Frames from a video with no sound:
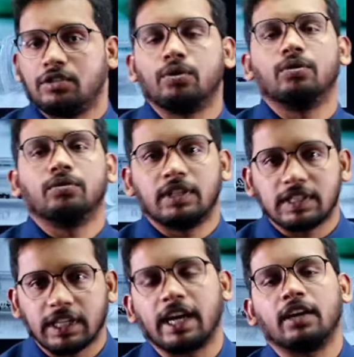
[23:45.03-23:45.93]
So the
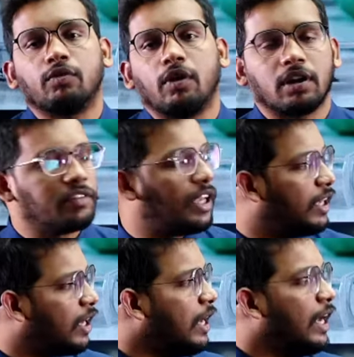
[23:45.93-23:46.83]
second quarter of the
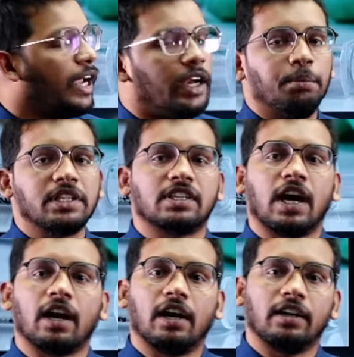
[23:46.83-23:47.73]
year, it may
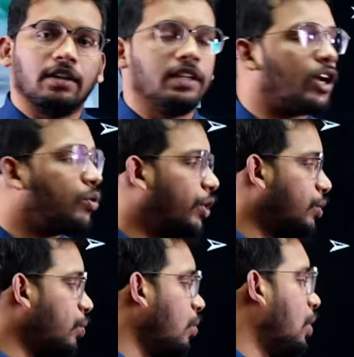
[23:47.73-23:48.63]
start, and they are
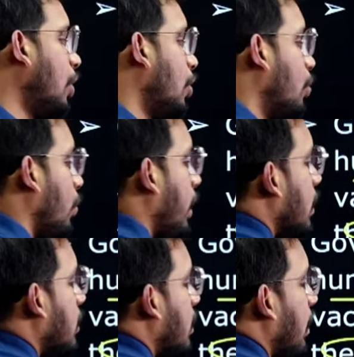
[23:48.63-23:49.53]
going to do it
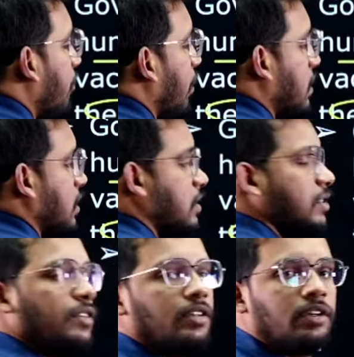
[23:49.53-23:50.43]
in 3
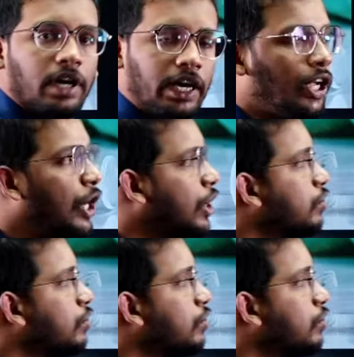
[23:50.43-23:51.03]
phases, right?